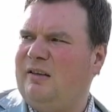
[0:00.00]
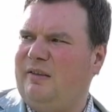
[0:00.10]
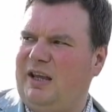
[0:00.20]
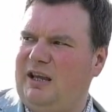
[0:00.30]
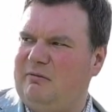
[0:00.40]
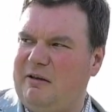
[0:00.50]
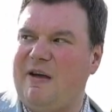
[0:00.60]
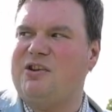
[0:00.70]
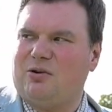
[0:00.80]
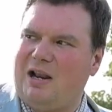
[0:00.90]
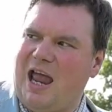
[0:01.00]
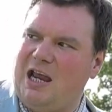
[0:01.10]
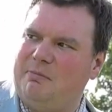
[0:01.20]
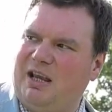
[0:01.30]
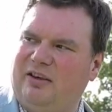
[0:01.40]
The eventual
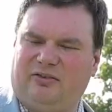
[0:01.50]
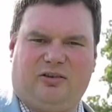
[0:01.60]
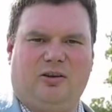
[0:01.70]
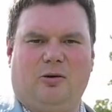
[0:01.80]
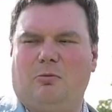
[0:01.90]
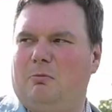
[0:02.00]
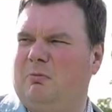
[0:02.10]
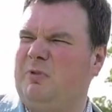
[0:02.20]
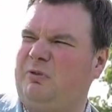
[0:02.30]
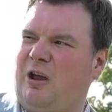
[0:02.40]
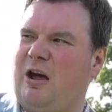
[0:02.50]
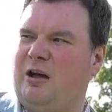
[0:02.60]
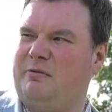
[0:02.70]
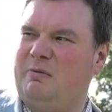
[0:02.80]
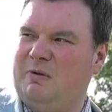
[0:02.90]
aim is to
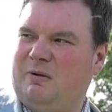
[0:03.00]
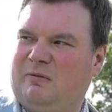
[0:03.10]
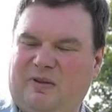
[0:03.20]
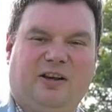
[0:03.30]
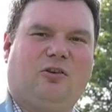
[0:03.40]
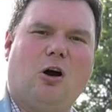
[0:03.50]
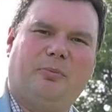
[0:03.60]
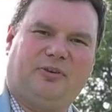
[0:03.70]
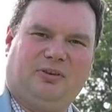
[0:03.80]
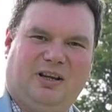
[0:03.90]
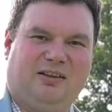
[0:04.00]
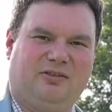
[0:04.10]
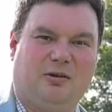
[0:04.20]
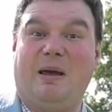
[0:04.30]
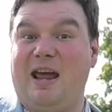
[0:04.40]
turn these hops
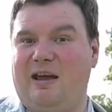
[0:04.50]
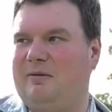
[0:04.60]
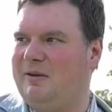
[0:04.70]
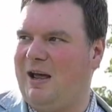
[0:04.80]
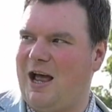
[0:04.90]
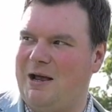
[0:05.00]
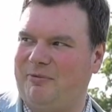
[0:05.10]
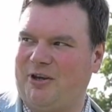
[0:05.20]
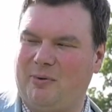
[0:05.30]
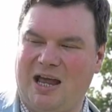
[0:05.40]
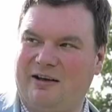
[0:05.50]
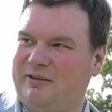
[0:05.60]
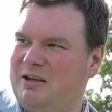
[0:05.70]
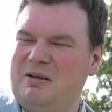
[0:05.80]
into beer. So we have